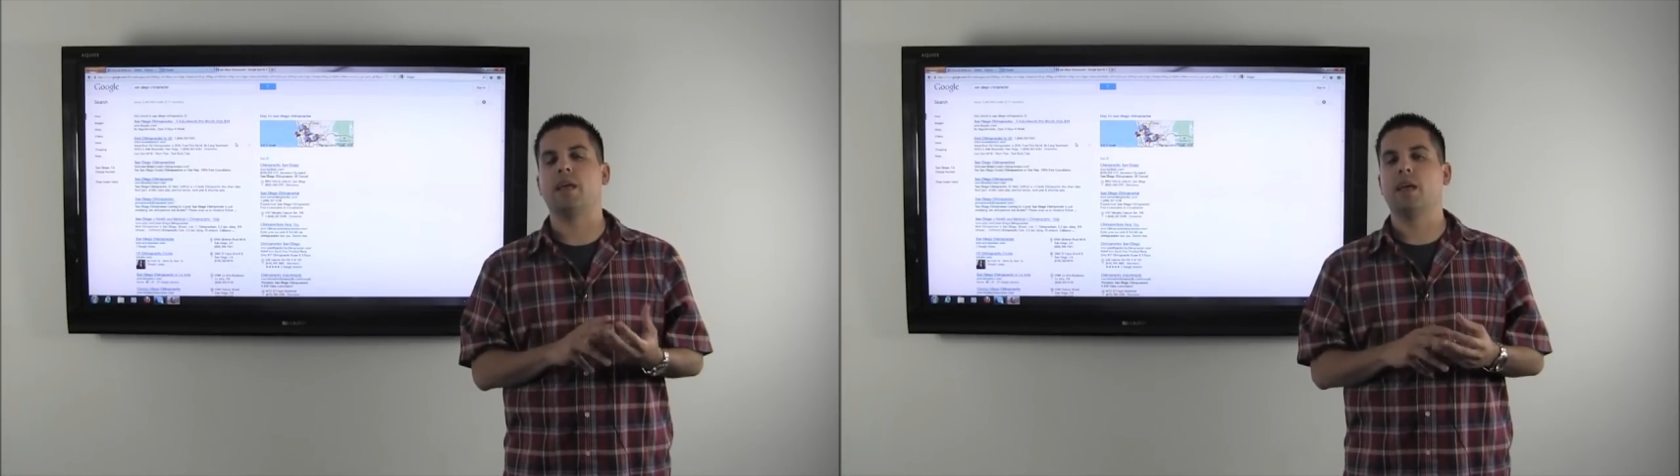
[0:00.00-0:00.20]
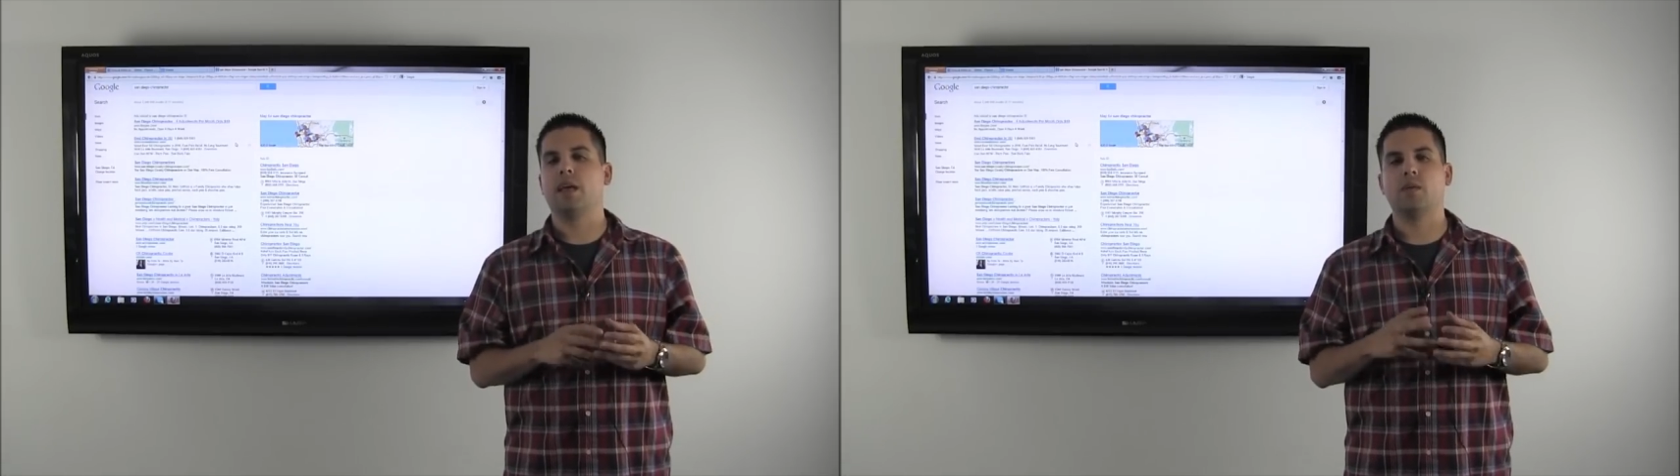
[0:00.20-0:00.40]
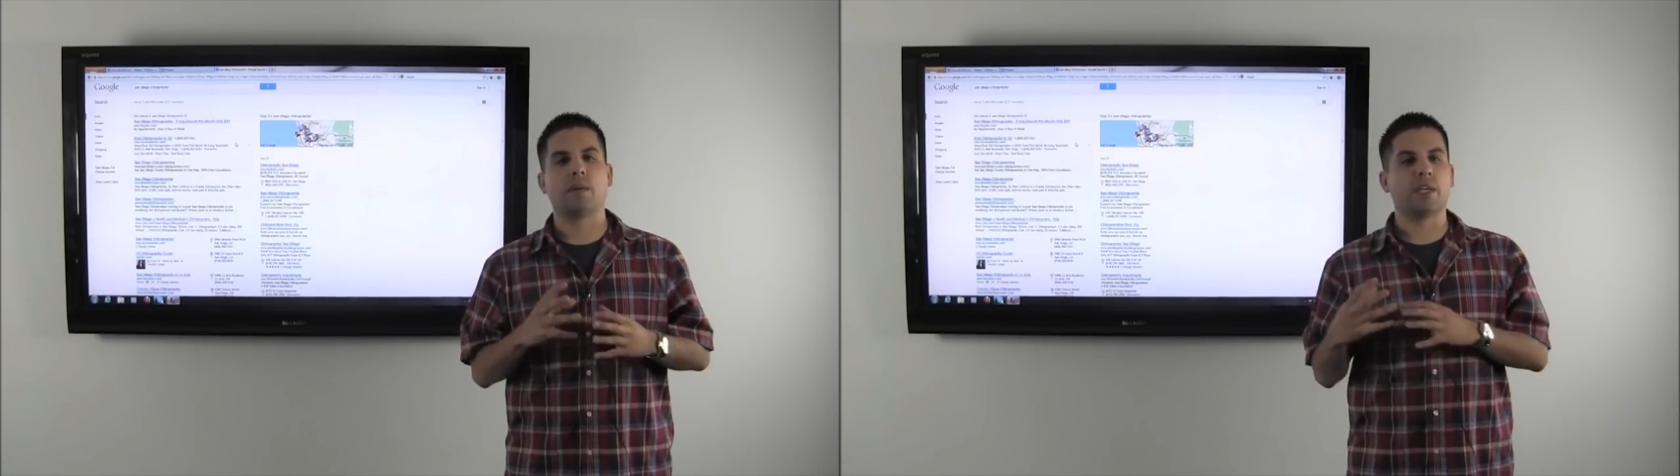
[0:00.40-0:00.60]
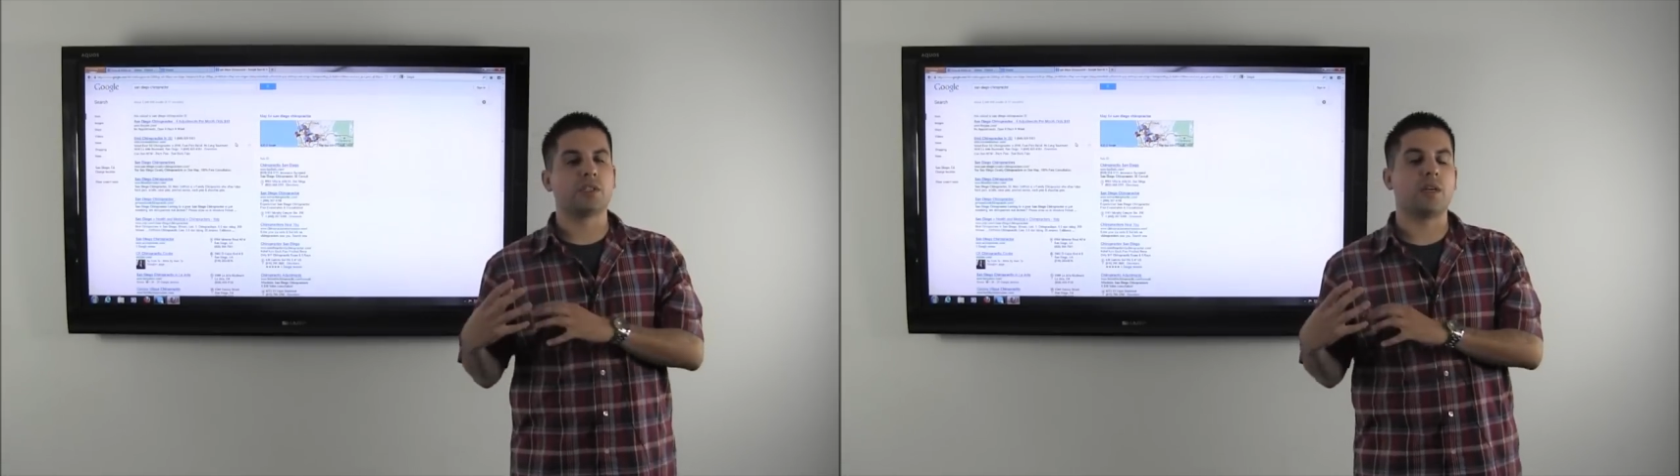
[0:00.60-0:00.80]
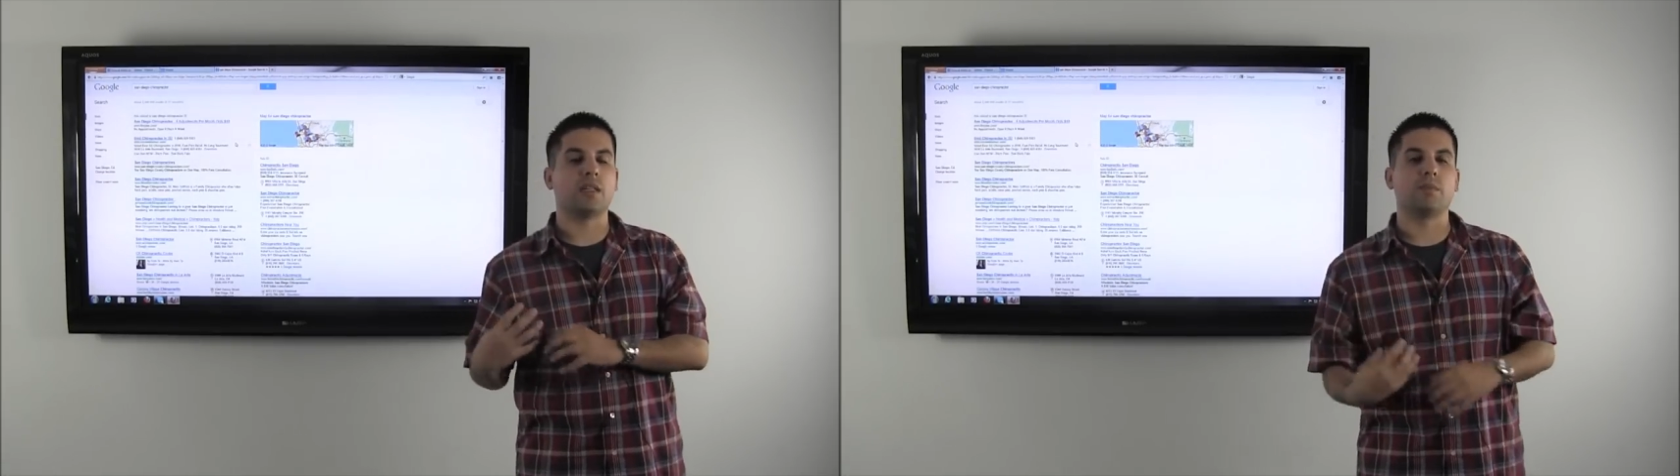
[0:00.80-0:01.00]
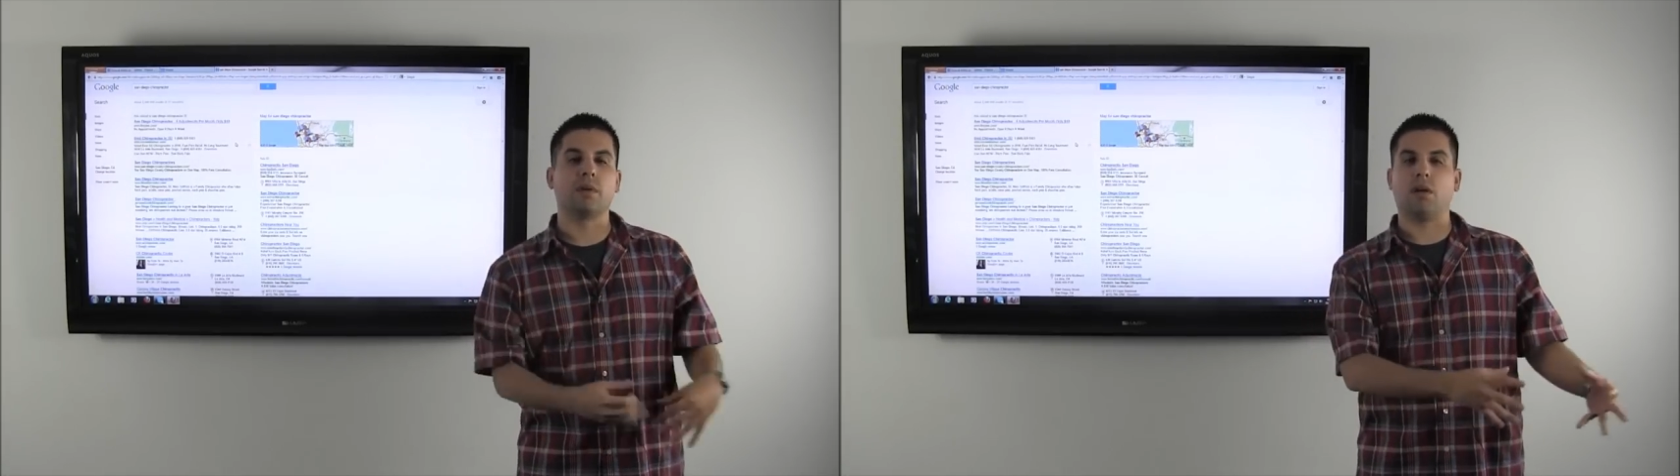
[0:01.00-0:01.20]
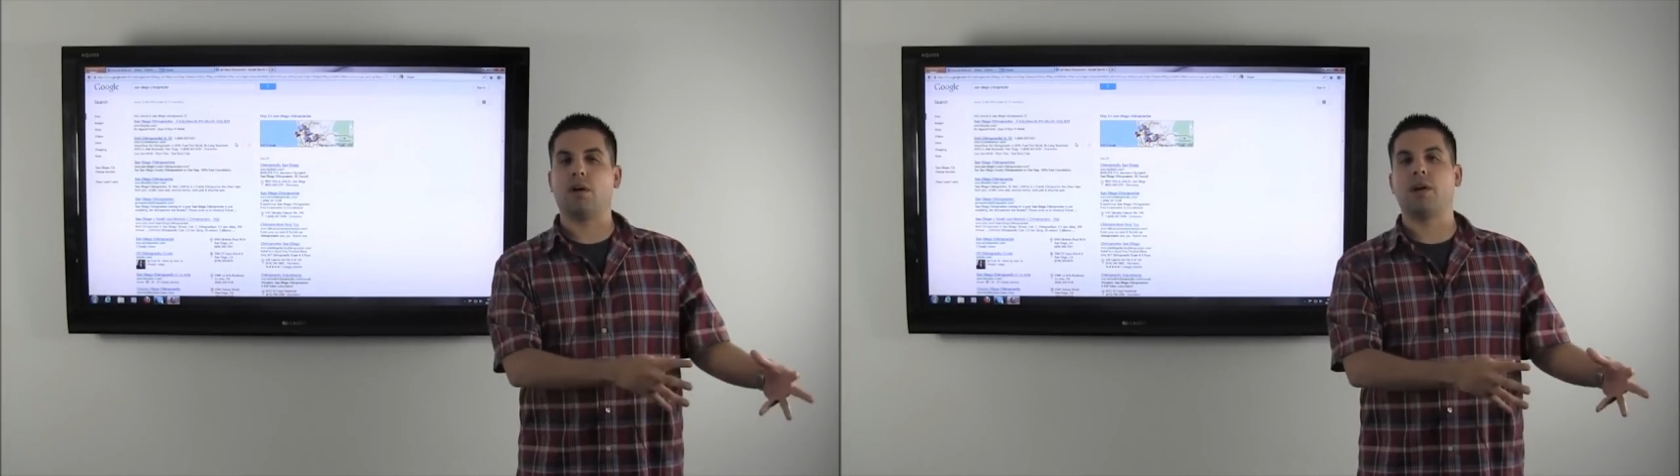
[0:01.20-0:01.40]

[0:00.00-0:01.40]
And you want to make sure not to put all